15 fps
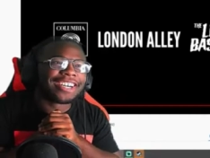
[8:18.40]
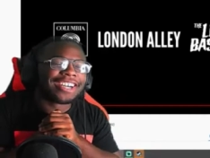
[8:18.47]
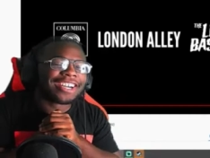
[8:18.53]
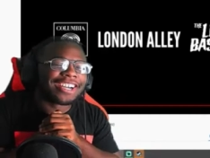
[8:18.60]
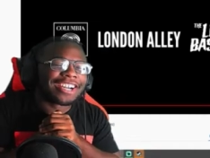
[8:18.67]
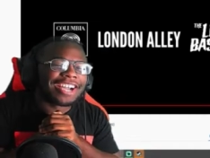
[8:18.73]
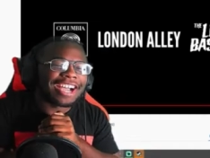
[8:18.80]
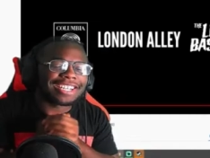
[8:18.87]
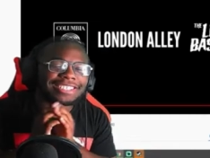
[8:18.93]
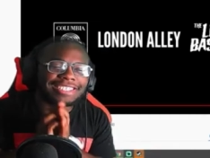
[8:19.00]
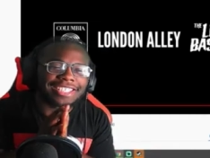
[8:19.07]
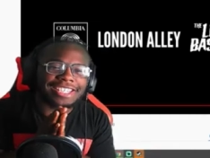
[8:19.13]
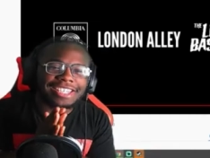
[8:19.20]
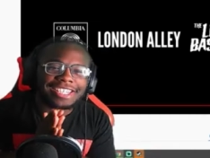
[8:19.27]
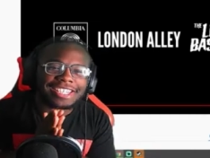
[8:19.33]
I seen it
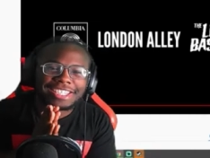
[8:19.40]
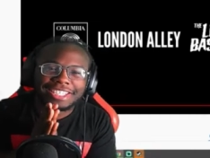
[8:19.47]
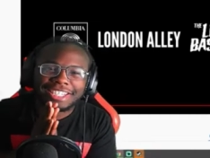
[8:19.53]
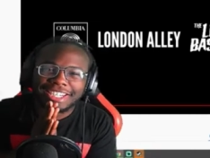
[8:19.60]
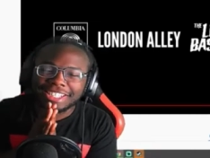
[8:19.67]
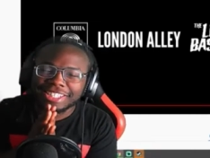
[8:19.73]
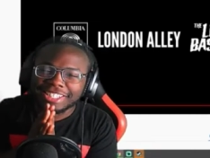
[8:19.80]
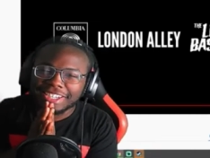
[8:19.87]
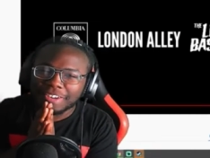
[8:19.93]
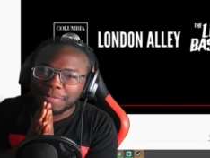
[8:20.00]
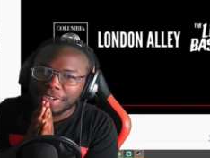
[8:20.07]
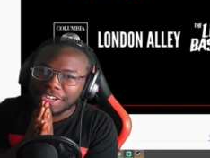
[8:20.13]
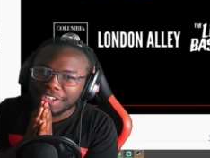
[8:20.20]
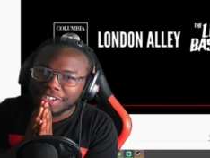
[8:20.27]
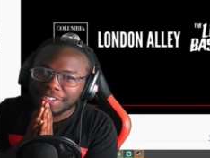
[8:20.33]
in the, in the
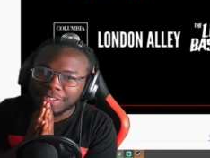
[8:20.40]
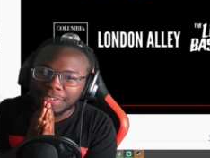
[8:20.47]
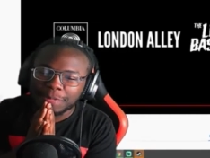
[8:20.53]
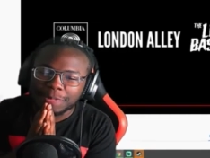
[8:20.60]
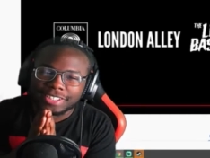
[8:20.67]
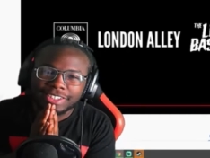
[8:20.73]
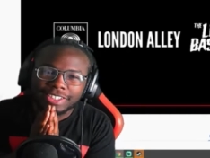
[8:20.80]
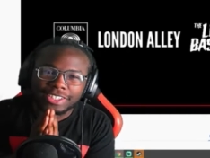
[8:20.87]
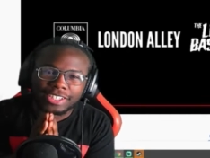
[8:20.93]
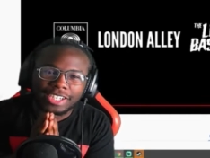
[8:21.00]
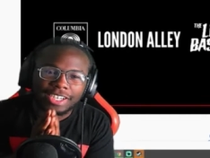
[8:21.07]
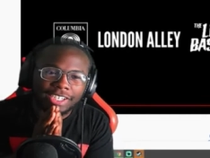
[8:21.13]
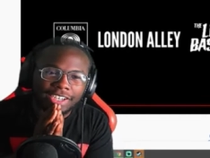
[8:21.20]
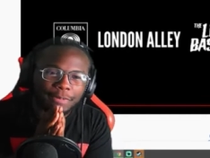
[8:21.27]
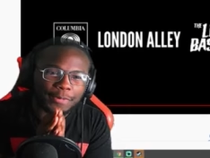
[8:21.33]
thumbnail, but it still kind of got
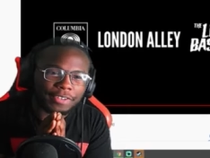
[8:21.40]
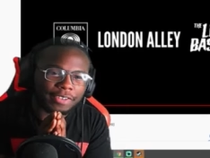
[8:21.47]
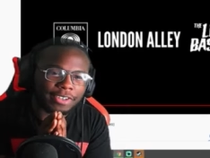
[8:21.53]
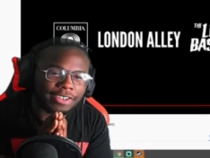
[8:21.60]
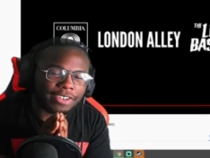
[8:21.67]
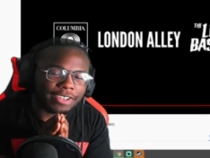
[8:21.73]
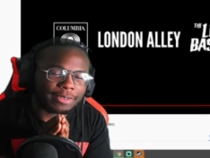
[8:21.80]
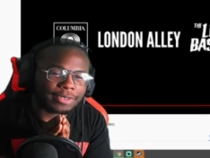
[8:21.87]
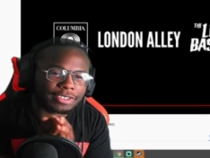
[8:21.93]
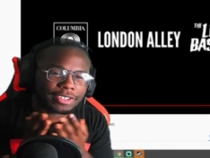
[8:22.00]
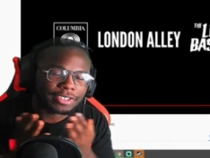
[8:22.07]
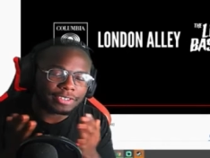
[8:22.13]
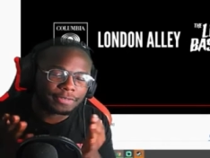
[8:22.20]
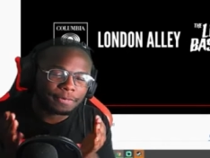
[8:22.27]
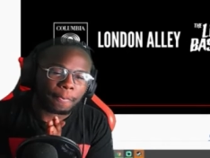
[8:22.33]
me off guard. But you know,
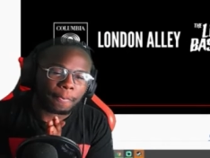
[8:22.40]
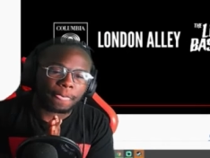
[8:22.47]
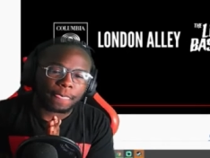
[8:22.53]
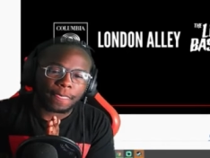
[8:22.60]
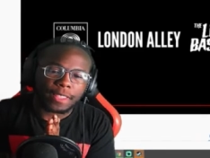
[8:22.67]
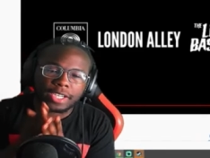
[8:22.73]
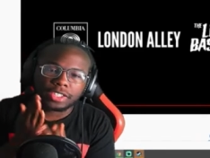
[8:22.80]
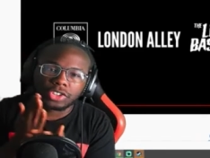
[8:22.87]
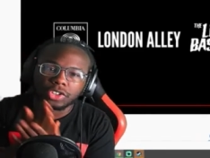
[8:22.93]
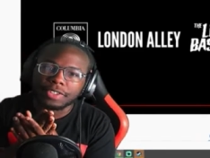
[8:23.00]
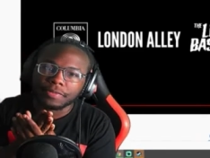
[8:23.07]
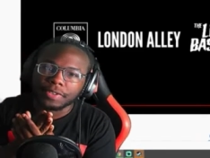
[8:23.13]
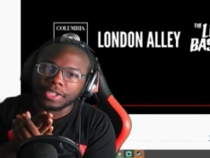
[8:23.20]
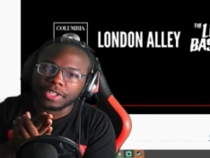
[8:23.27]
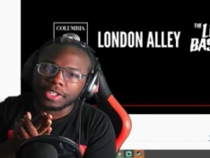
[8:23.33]
I enjoyed the
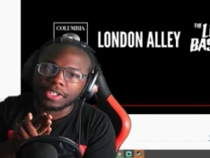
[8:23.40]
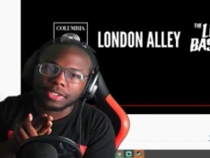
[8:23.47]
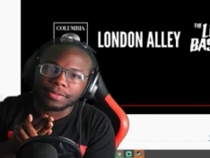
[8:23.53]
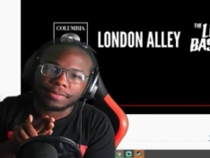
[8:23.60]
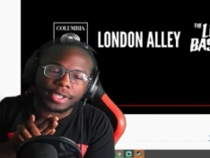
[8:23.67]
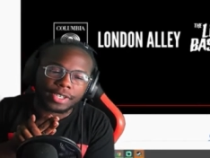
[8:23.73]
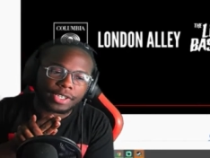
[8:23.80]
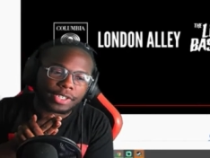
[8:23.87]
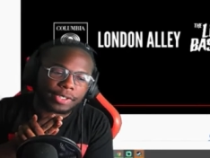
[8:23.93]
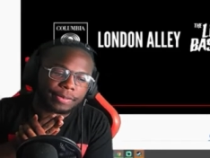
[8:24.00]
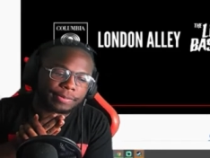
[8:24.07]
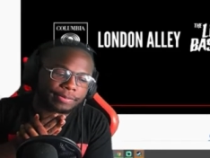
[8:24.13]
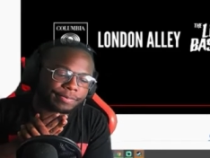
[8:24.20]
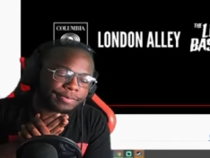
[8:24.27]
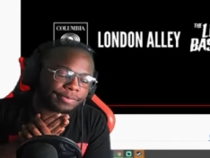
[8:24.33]
video. Um,
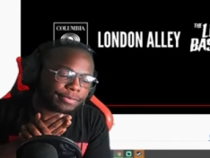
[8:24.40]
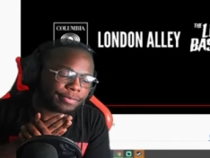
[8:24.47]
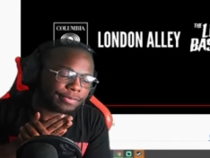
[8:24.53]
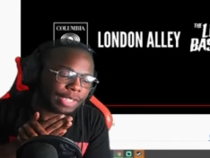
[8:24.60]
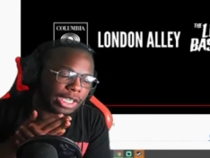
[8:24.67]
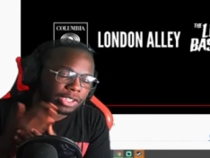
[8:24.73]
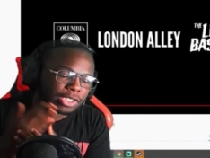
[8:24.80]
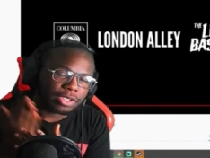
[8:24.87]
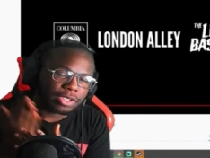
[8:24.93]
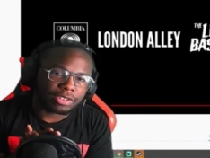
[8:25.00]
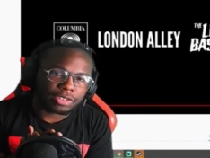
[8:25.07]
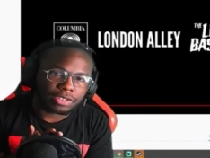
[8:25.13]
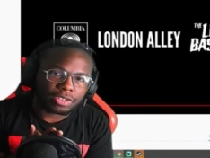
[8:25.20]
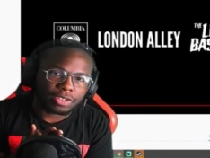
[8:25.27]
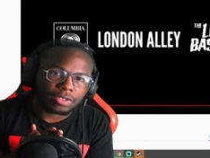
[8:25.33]
I enjoyed the
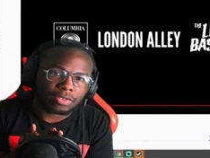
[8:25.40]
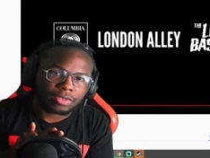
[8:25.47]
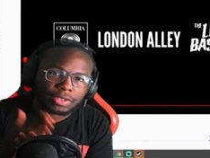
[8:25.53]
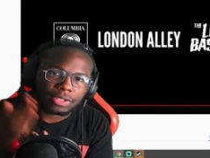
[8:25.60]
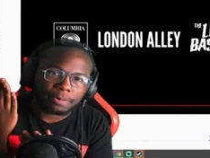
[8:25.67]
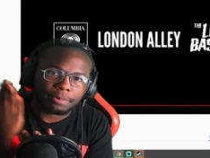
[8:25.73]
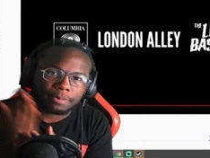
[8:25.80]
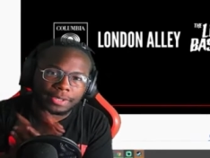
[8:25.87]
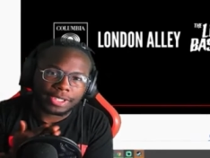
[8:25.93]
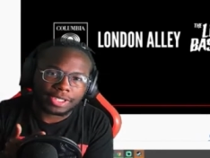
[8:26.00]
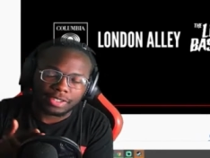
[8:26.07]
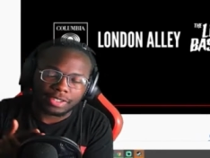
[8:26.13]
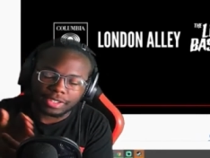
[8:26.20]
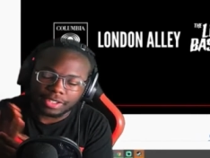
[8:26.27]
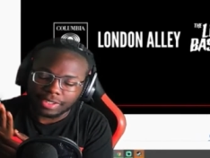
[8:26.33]
song, the beat.
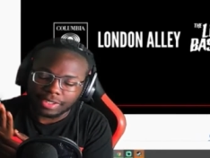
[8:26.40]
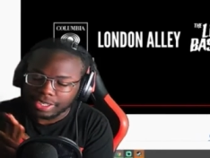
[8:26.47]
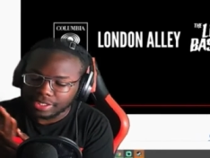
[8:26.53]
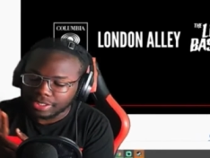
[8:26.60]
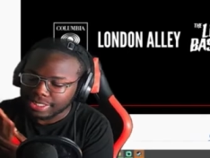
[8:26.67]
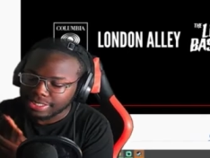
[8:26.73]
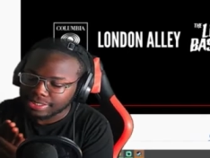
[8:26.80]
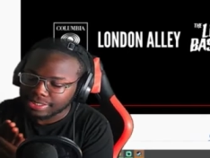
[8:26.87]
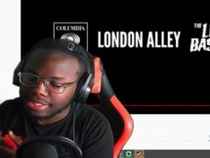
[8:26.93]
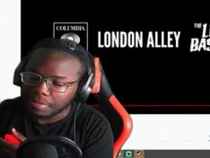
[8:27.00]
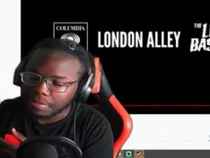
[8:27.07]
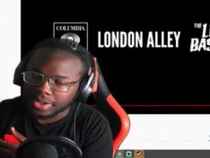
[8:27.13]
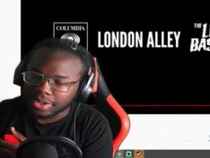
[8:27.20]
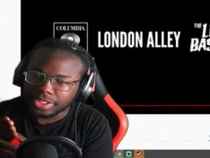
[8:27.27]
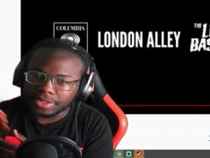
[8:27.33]
Yo, like that's that
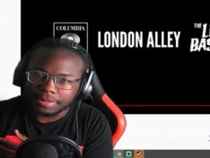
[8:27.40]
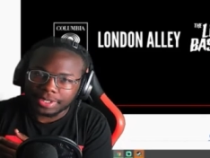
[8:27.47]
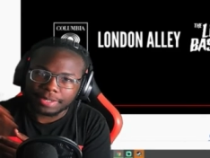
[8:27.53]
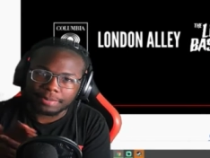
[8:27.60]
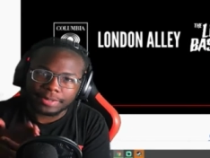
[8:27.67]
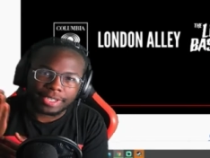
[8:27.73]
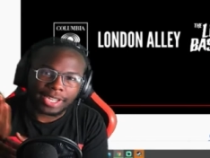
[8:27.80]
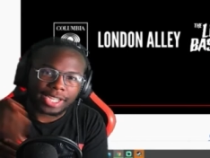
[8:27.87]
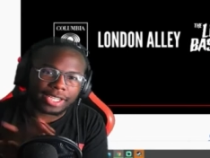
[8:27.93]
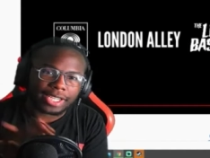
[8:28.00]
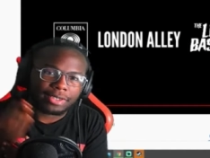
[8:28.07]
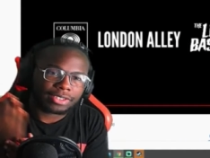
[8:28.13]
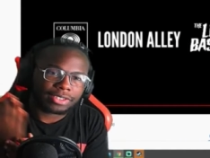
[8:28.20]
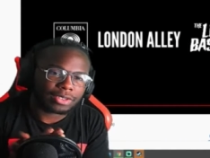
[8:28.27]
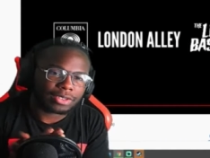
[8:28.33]
marching band beat, like you hear in
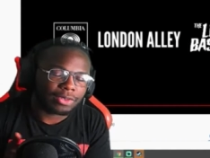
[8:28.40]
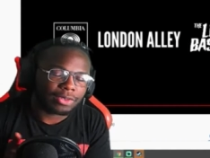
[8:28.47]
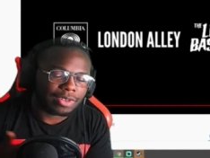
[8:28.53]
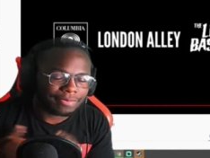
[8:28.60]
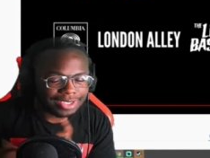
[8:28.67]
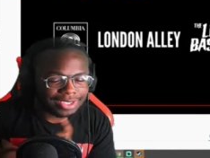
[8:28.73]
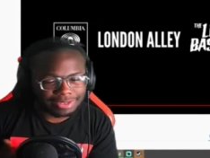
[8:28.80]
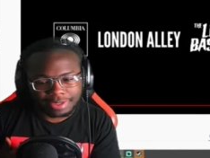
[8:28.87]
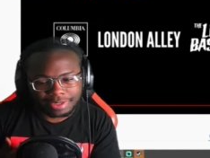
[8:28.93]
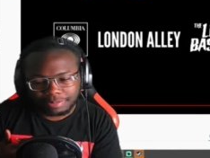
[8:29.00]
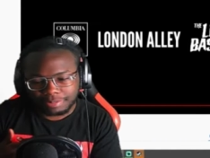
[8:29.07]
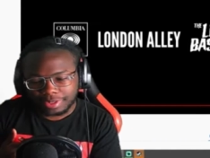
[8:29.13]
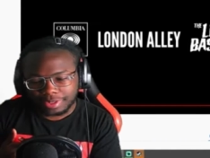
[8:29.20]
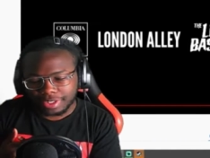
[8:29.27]
school. I fucks with the beat.